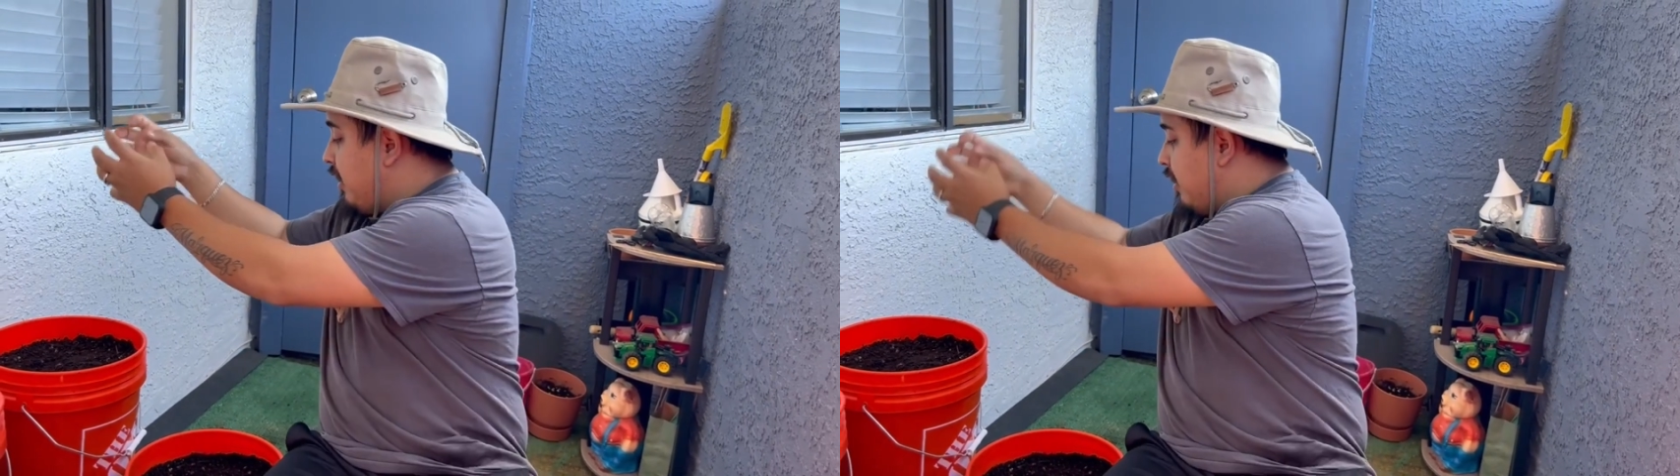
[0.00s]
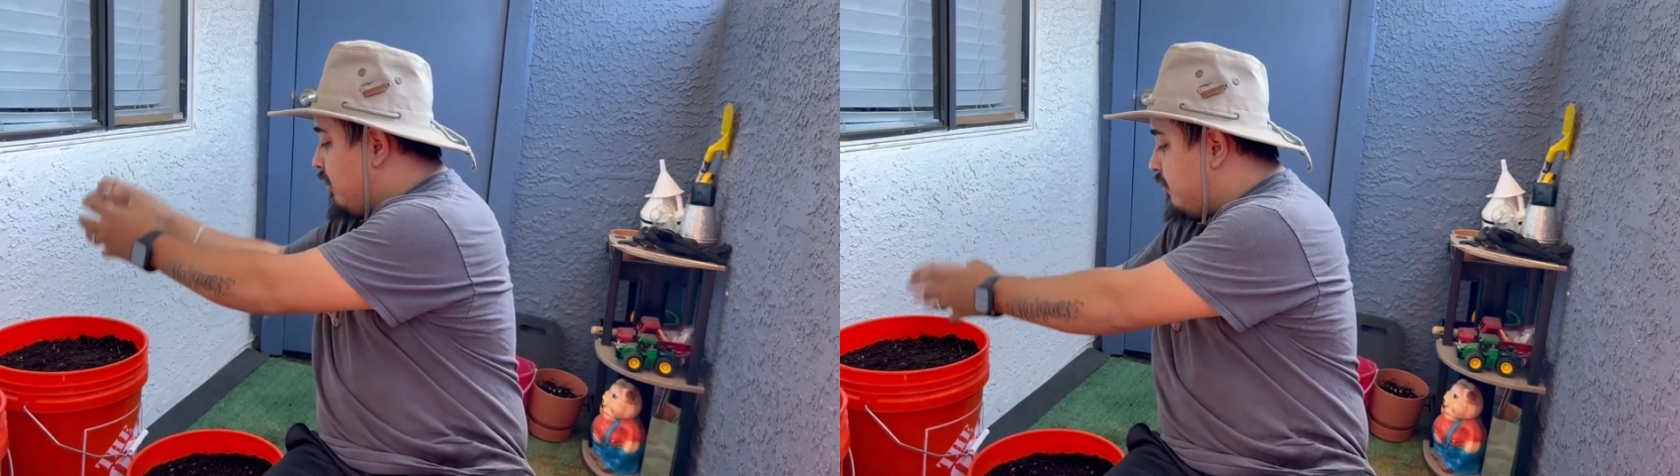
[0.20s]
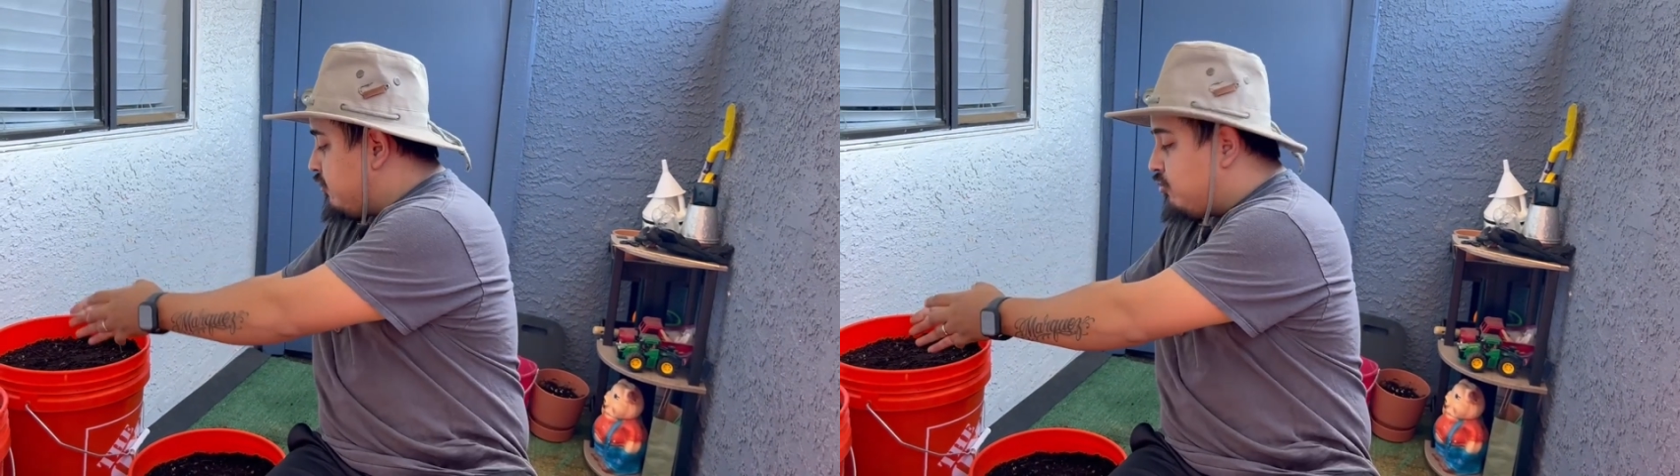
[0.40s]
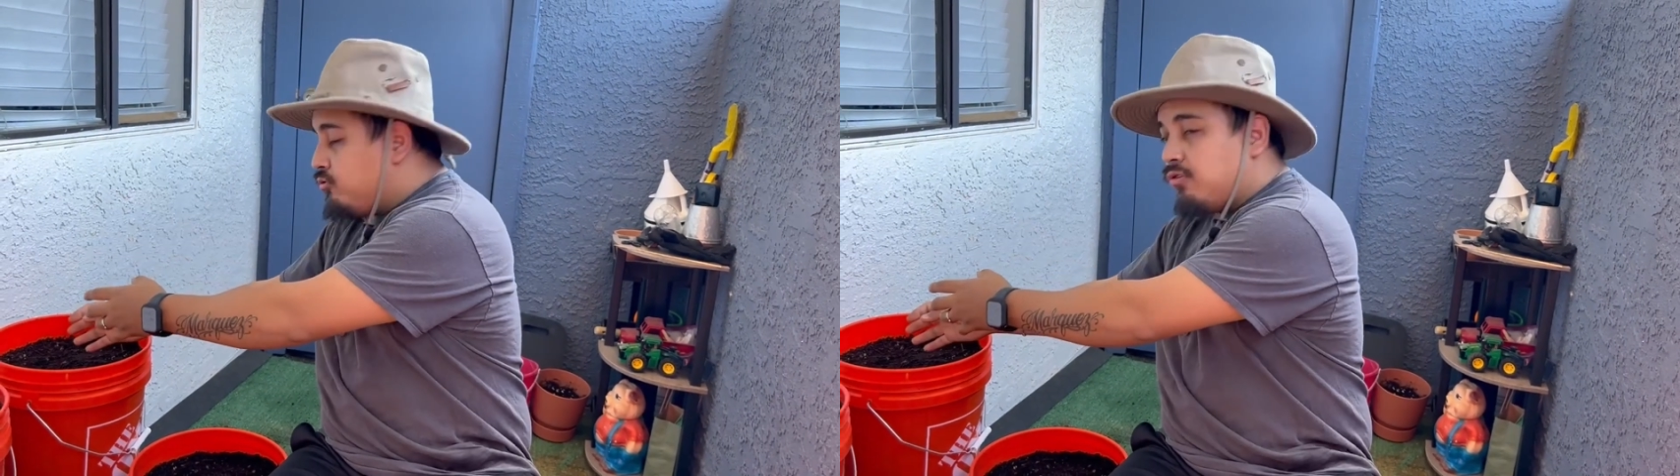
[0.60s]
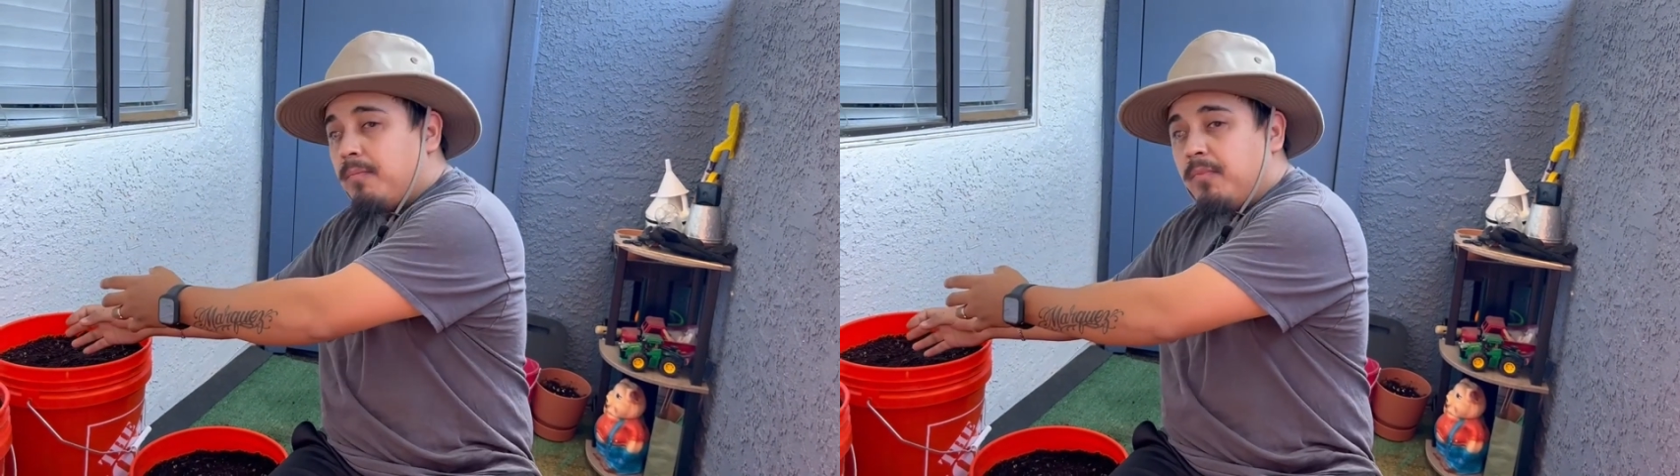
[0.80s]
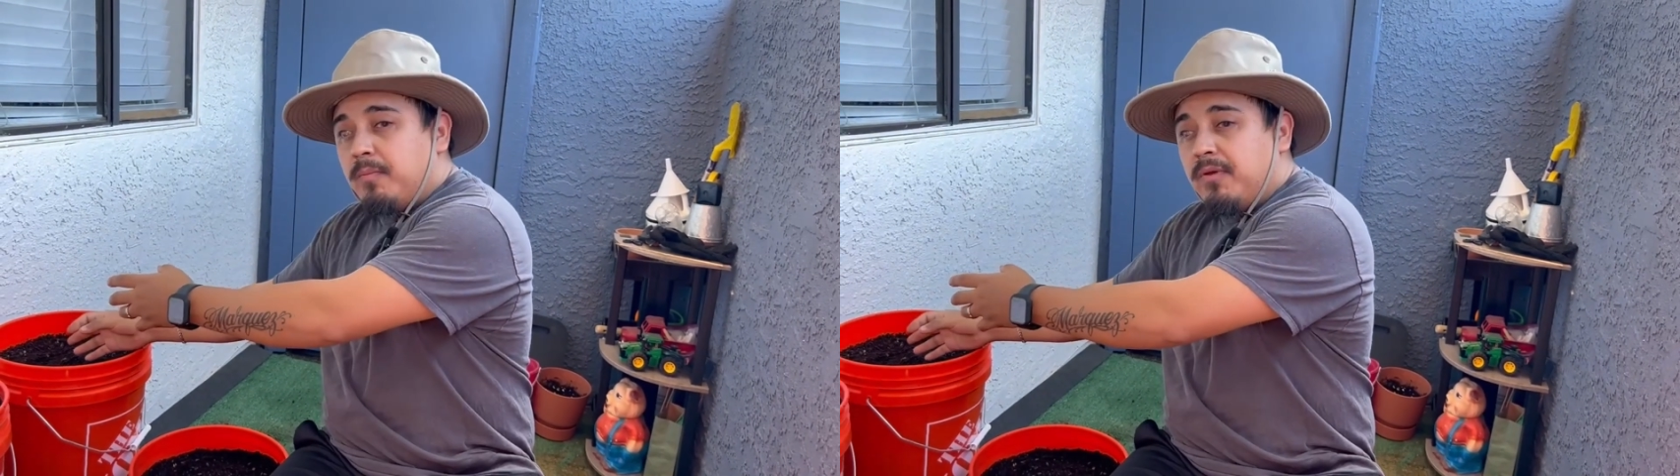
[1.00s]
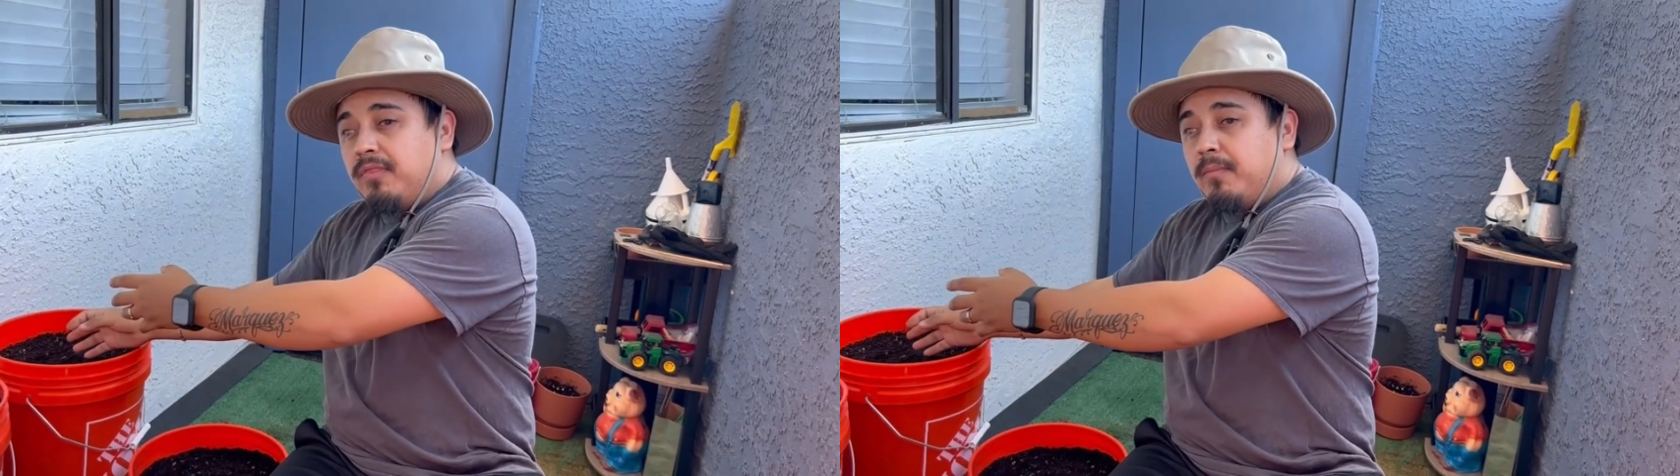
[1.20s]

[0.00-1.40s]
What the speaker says: and just drop them in the